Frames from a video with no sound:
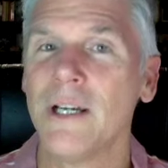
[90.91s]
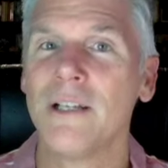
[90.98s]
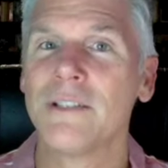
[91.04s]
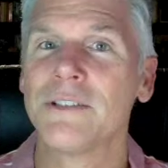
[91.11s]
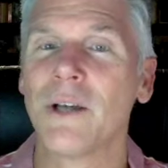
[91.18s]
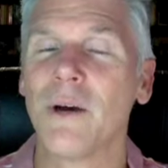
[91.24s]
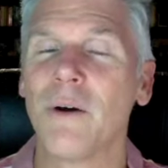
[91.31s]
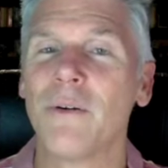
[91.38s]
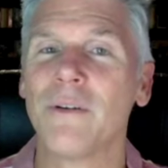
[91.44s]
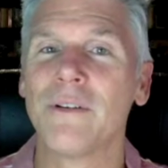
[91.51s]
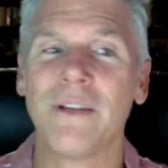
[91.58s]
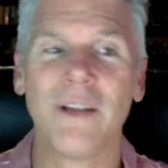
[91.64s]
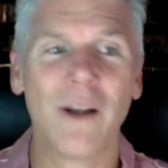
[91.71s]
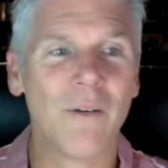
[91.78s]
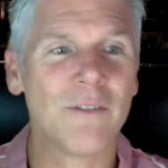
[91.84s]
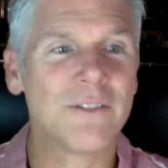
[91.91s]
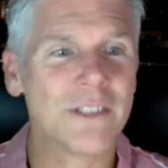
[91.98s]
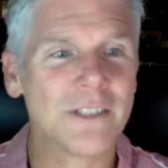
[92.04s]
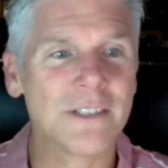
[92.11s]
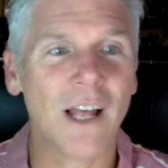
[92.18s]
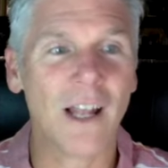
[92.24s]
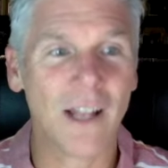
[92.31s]
So, you know,
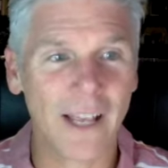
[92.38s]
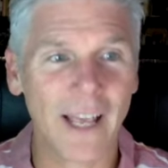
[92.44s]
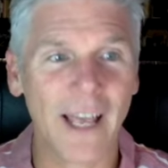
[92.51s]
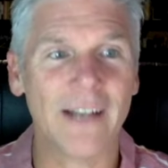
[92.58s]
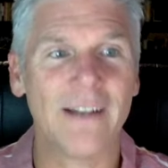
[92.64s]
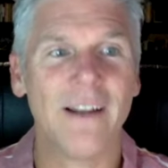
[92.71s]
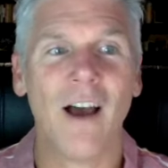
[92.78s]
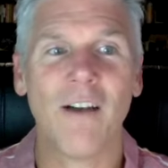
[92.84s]
just again,